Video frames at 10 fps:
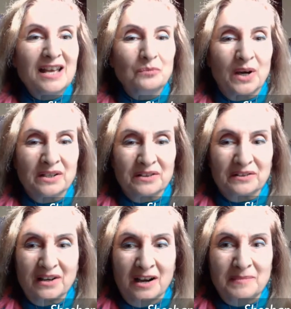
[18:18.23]
And one
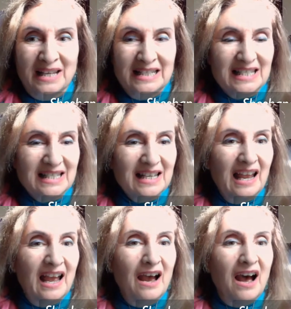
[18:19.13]
other comment.
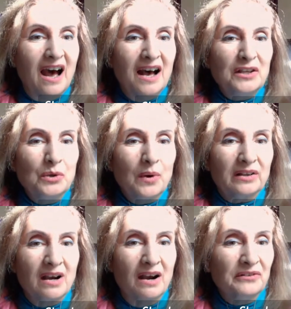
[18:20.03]
Uh, you
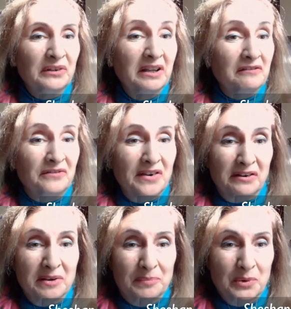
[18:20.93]
are covering
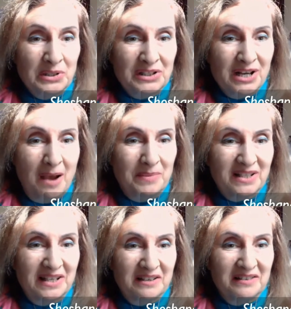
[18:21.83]
very important
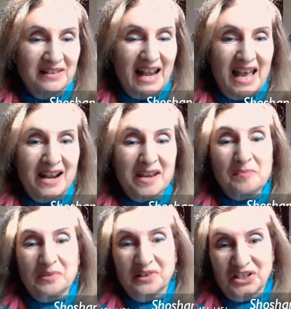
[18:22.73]
topics here, and I
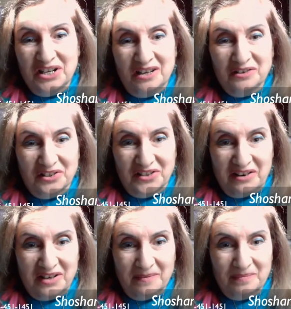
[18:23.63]
appreciate your
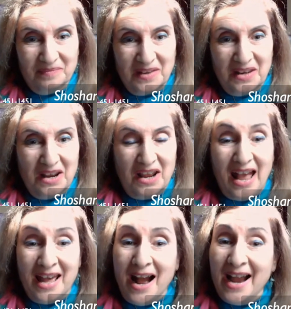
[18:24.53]
sharing.
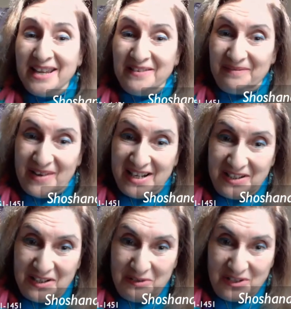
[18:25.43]
And I
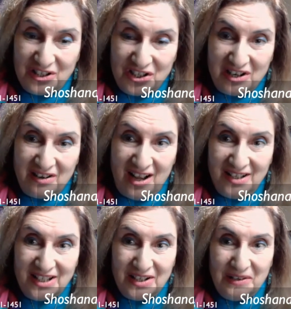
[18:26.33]
invite you to share
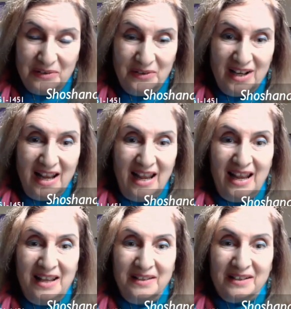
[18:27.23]
also
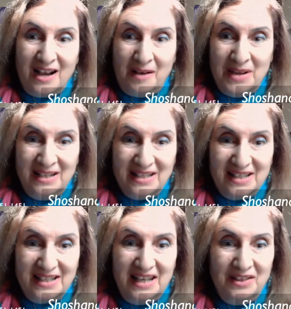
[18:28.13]
in the
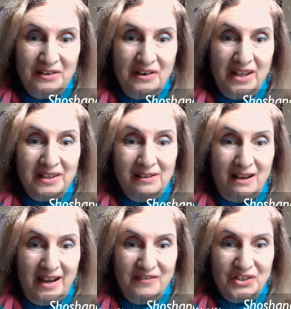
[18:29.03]
comments, either on the
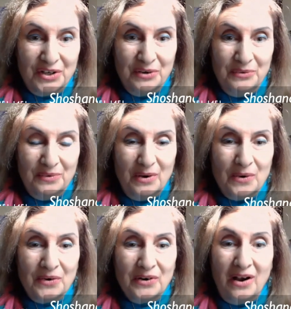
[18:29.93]
live show
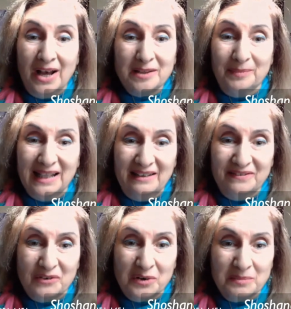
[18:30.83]
or on the
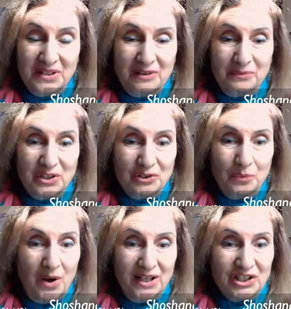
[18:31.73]
platforms on which
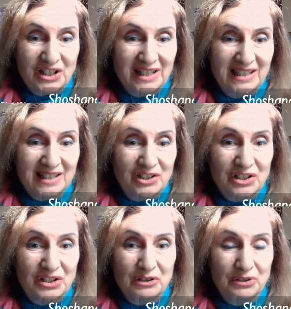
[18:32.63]
you're watching,
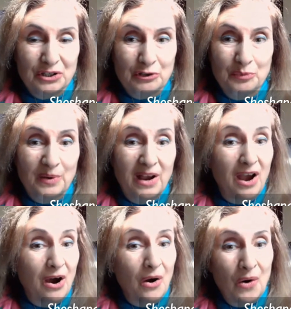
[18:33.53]
such as YouTube,
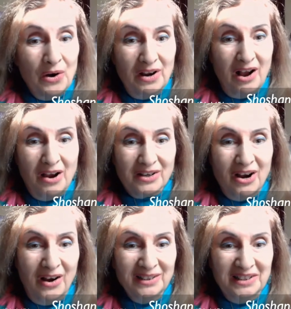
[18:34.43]
or our
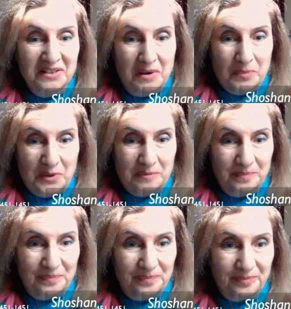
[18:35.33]
call in
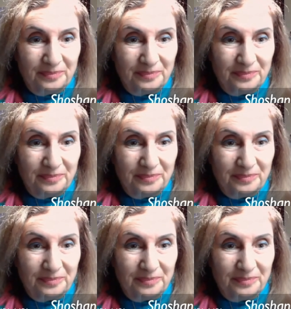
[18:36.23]
number,